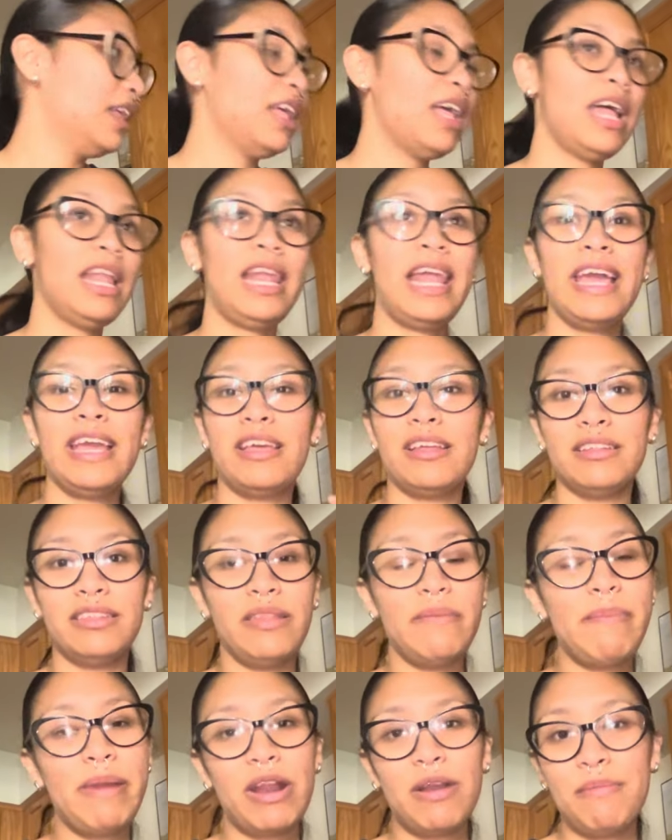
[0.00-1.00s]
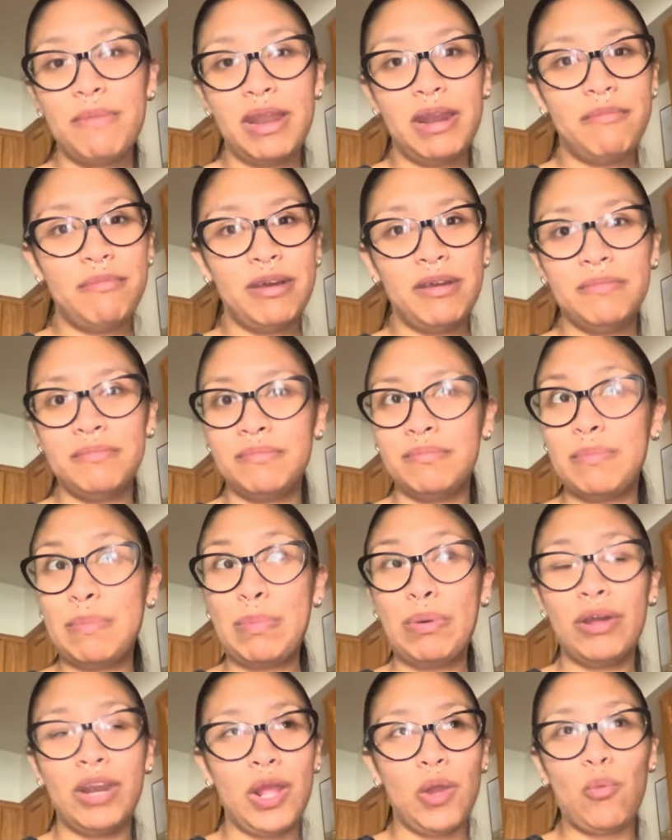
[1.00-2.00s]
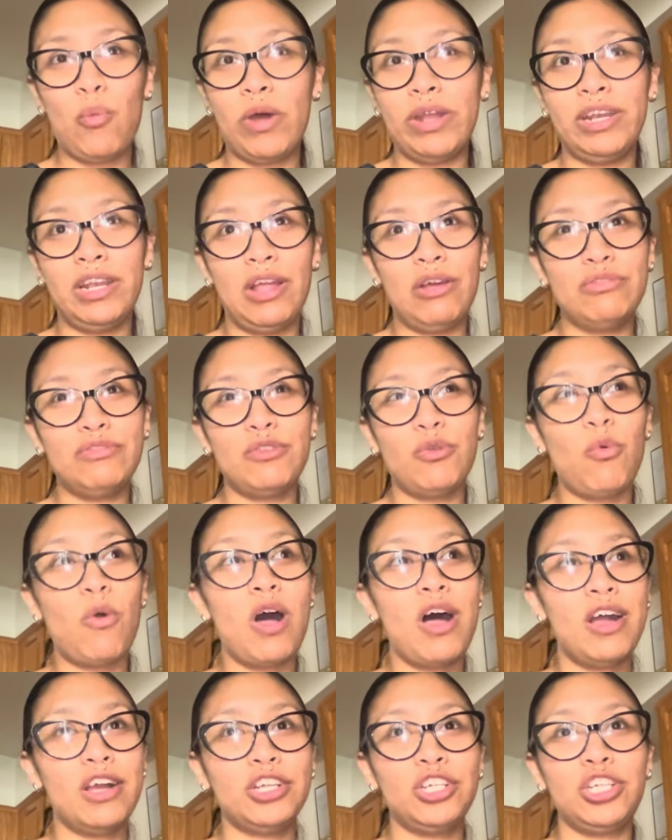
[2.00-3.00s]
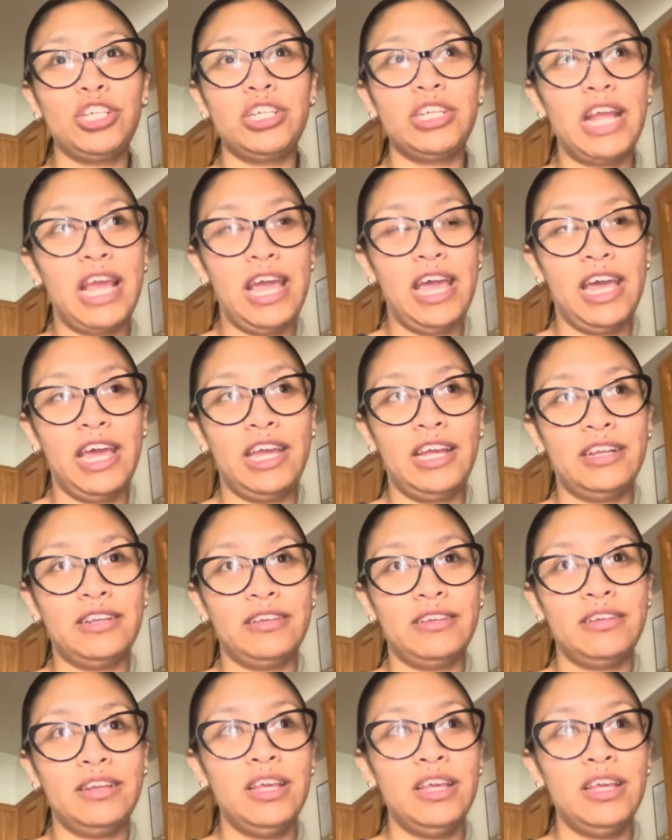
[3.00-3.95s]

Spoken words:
Like the bare minimum, putting one load to wash and